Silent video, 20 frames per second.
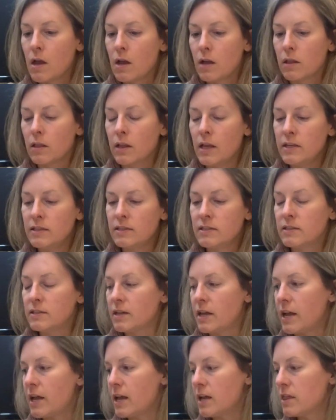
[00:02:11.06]
Let's
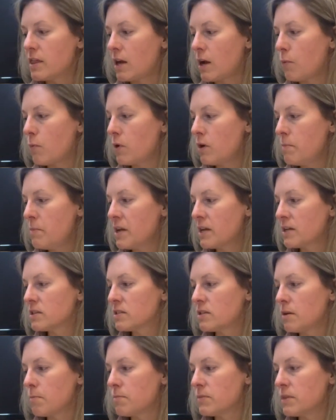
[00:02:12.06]
say that I want to make
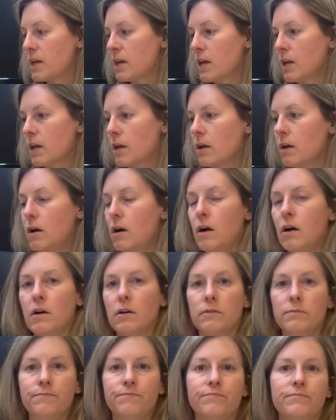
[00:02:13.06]
something
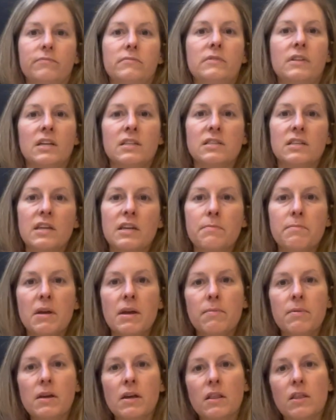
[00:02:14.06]
that's like
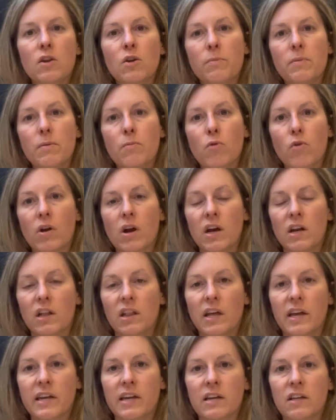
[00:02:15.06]
maybe a little bit more kind of
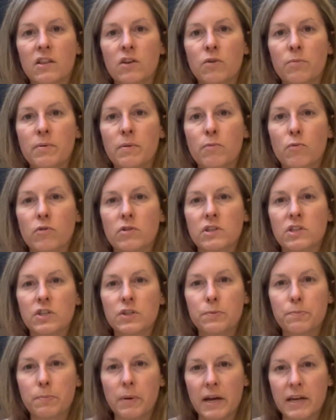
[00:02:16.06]
like a little bit more
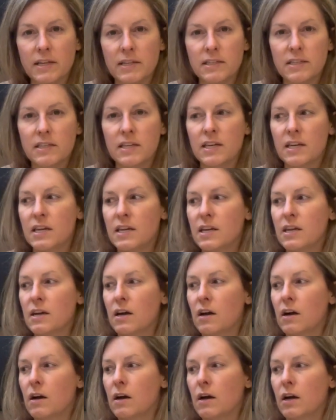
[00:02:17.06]
spicy,
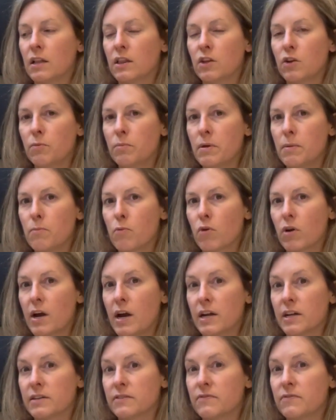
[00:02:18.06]
a little bit more
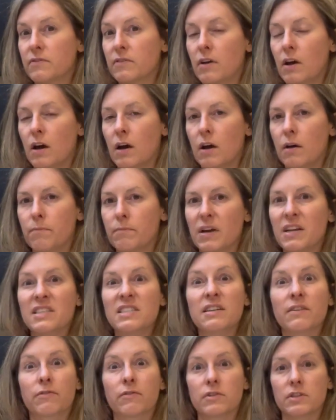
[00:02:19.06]
kind of a
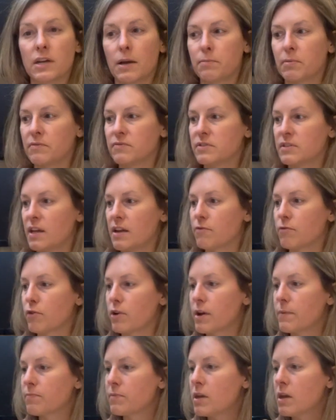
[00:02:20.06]
different type of
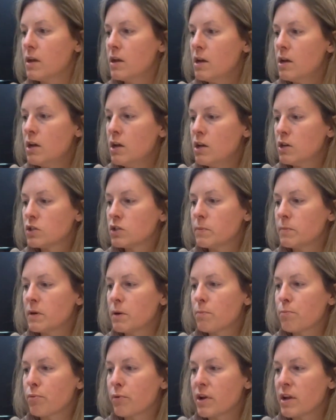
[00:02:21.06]
savory. So I'm going
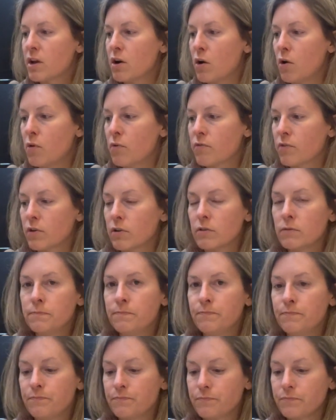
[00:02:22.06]
to bring over,
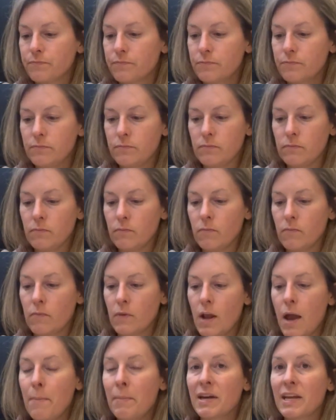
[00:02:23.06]

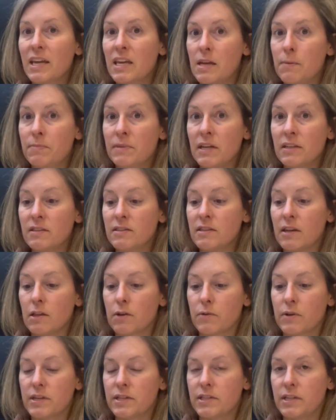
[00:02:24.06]
I'm going to keep that
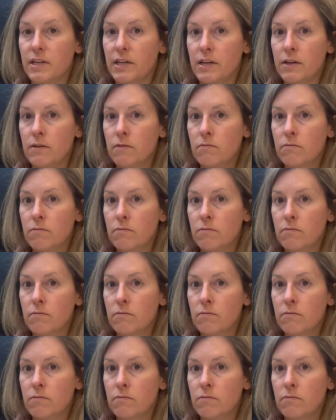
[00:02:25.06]
celery seed,